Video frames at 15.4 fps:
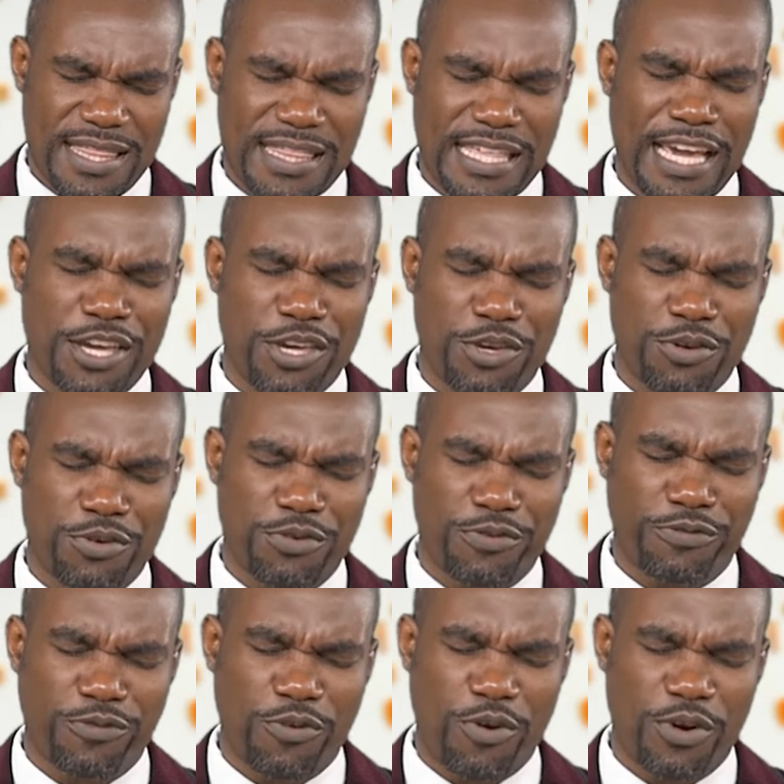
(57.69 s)
thank you
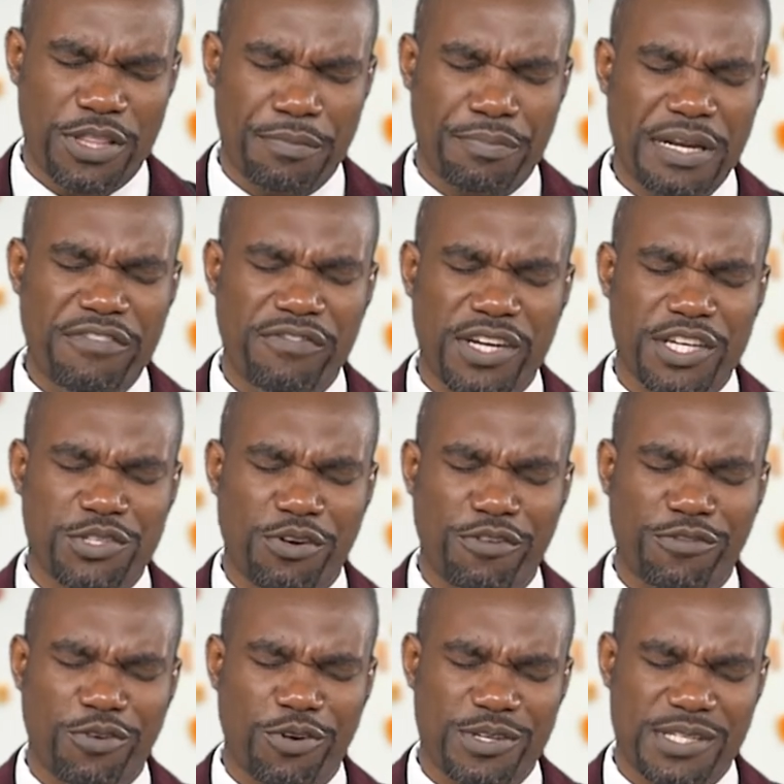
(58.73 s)
for the privilege
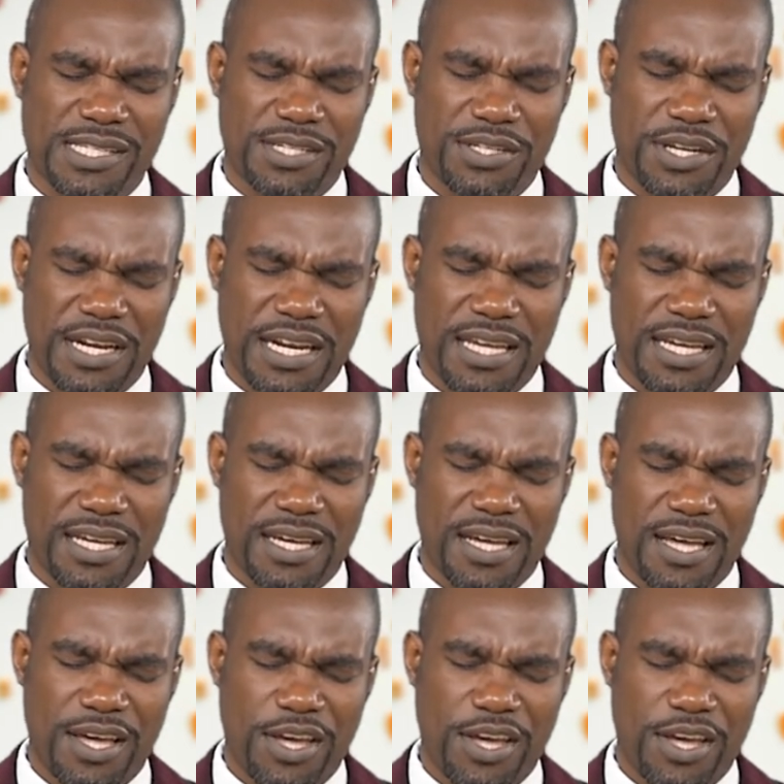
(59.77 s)
of considering